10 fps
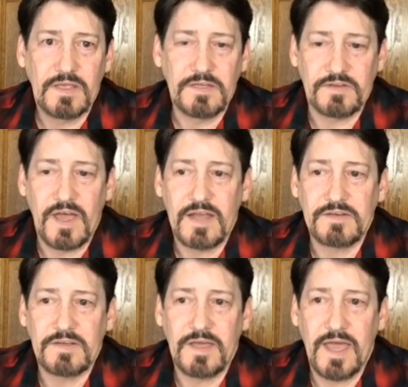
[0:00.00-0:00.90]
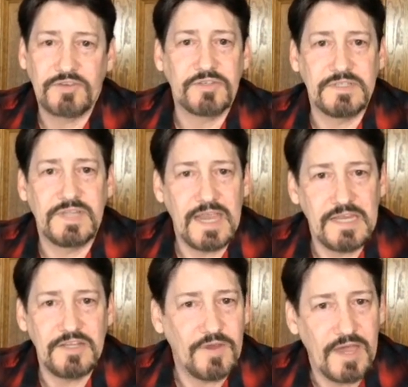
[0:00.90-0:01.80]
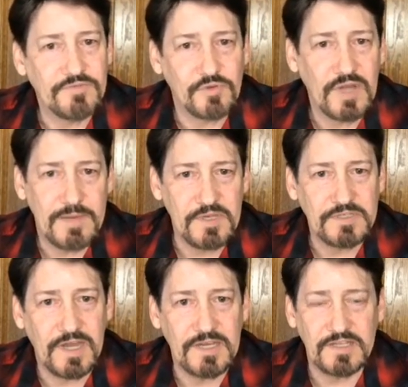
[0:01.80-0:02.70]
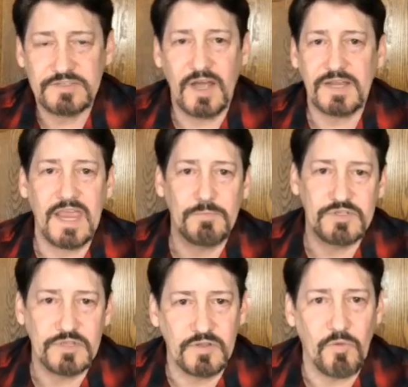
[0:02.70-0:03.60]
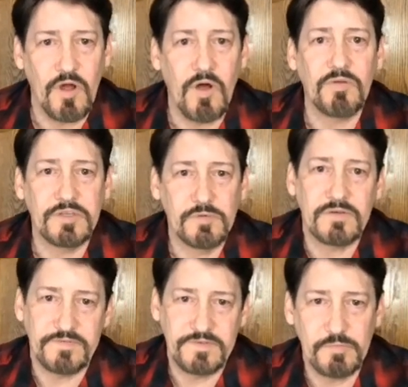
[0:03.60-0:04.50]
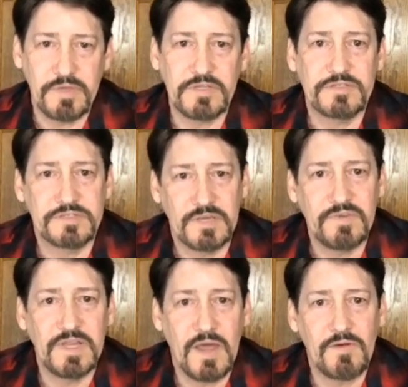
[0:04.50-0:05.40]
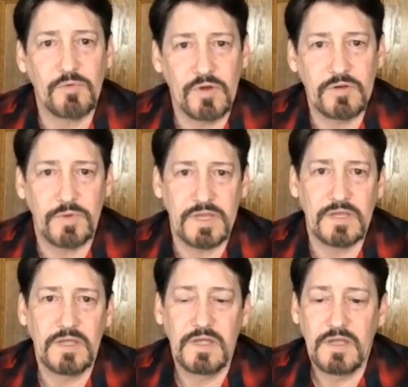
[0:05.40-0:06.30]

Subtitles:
You're not actually dating. You have no time to date. It's not cameras on the wall. You are filming 70-hour work week.